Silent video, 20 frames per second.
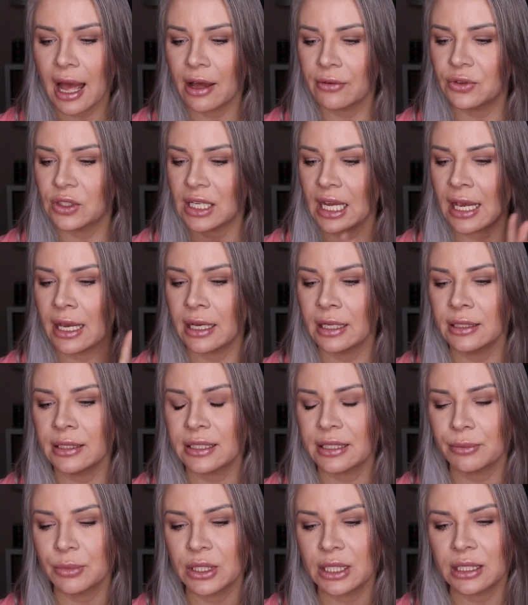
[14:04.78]
have taken
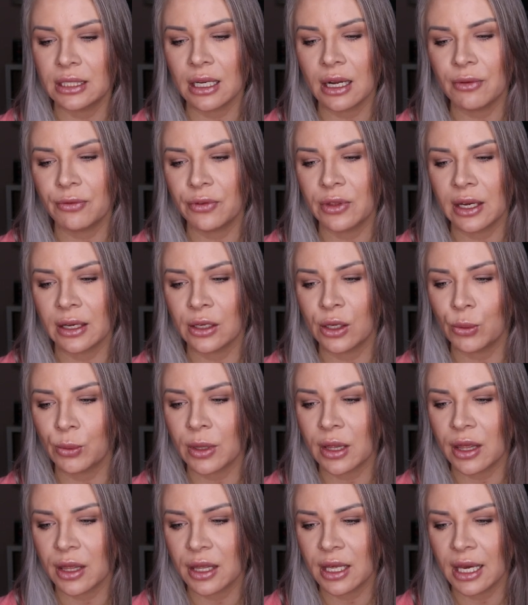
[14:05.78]
some stuff that you
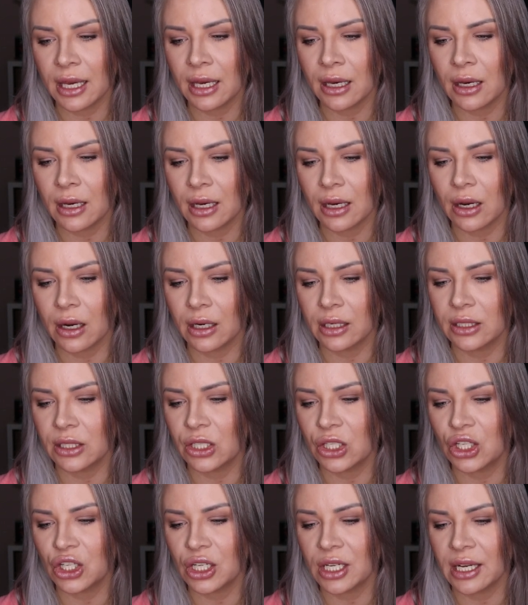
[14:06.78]
would think
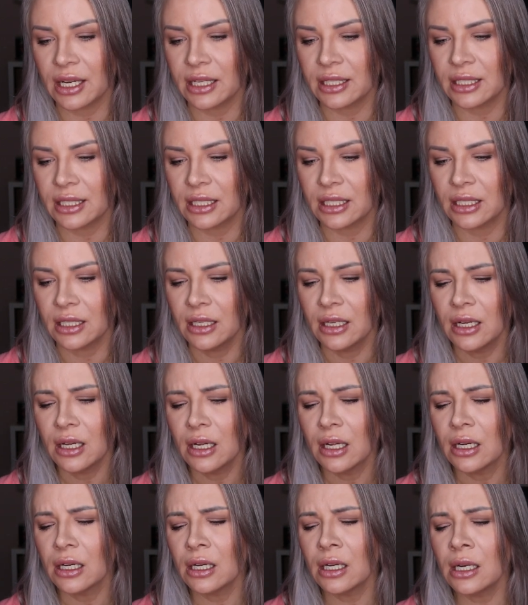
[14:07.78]
is just
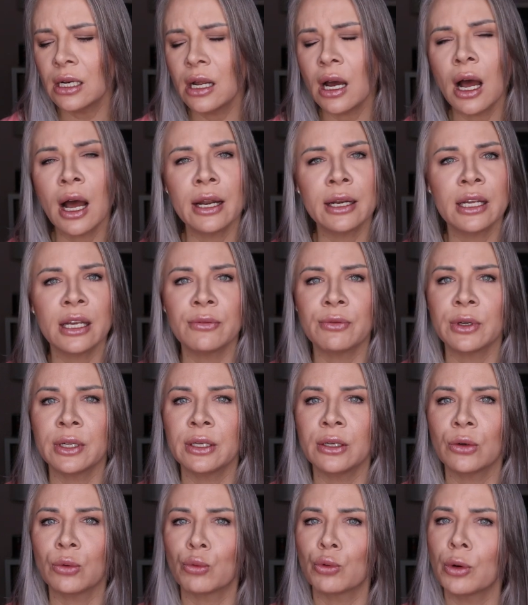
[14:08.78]
not
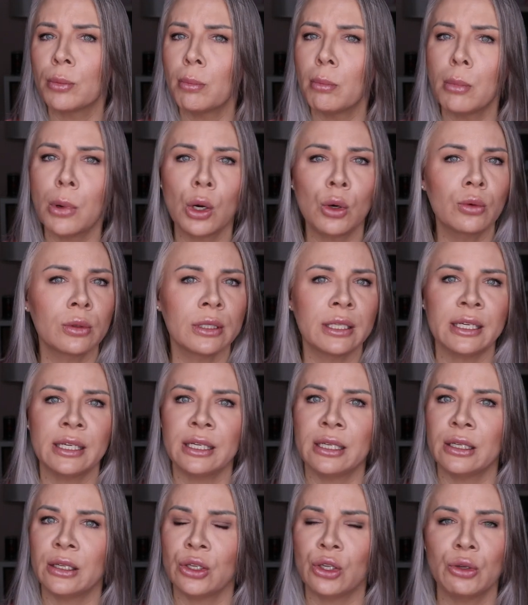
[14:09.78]
even
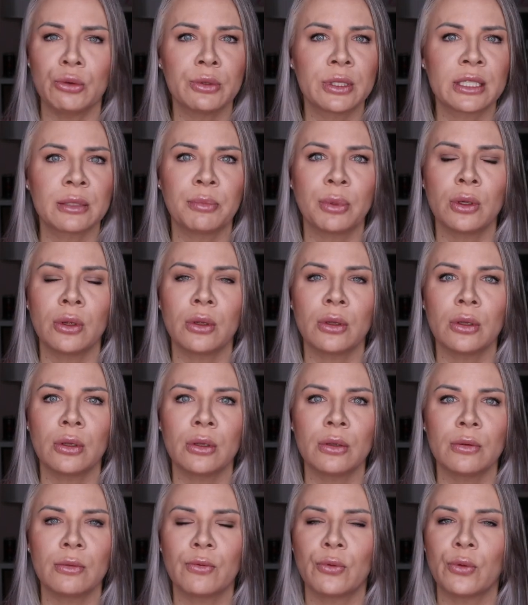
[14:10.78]
remotely
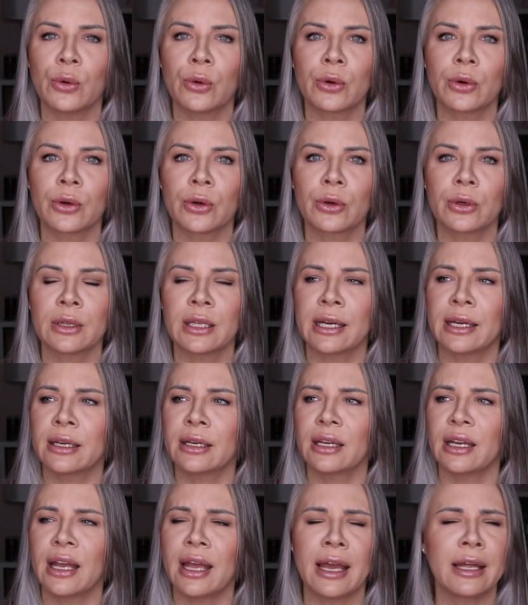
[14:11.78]
usable for
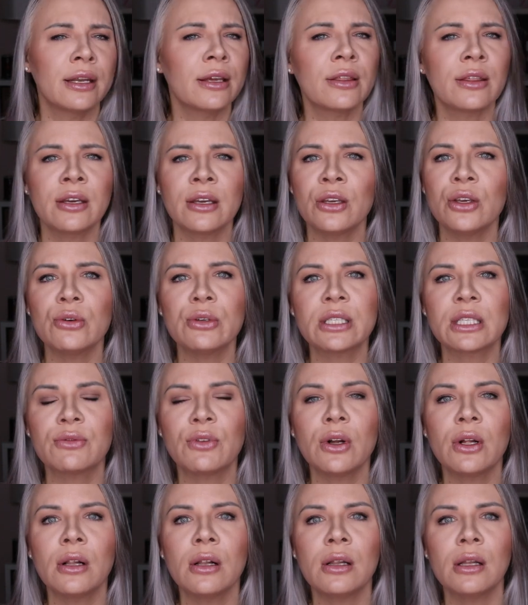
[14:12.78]
like anything
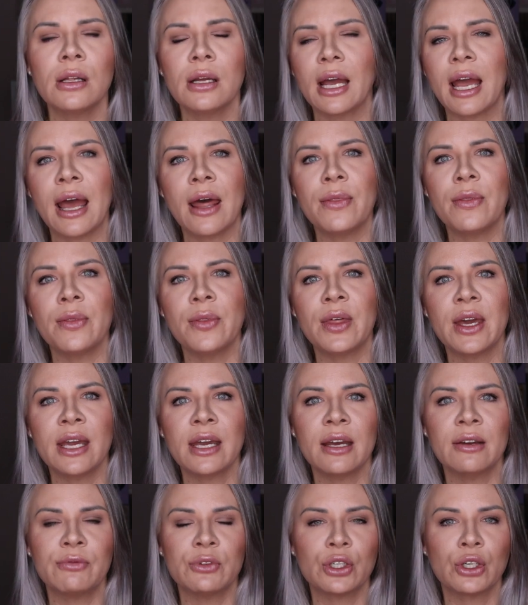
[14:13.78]
useful and they
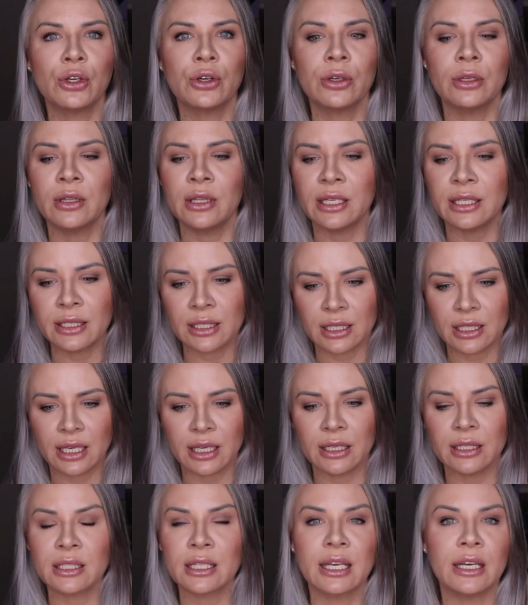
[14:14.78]
have turned these
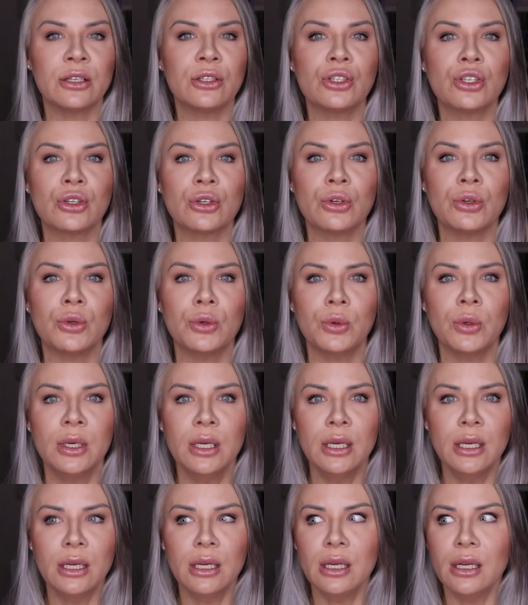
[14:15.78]
things into
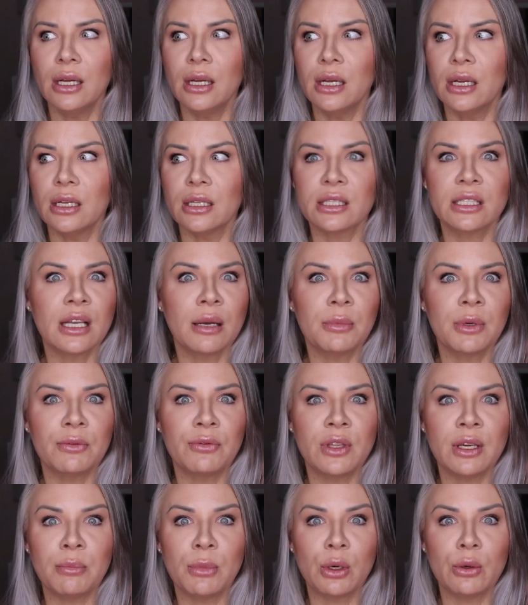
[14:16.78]
some
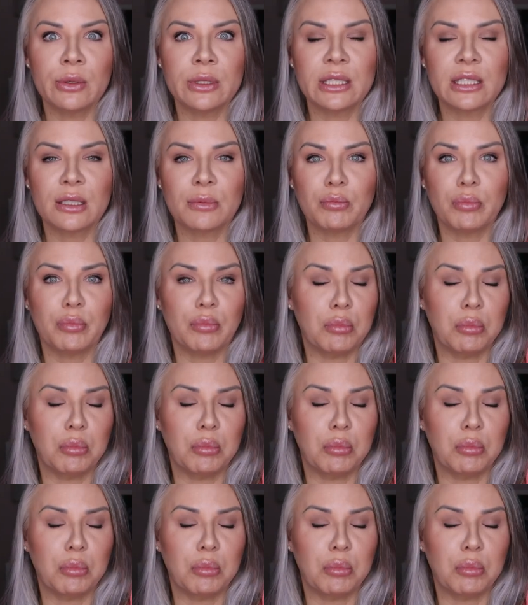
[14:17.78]
of the most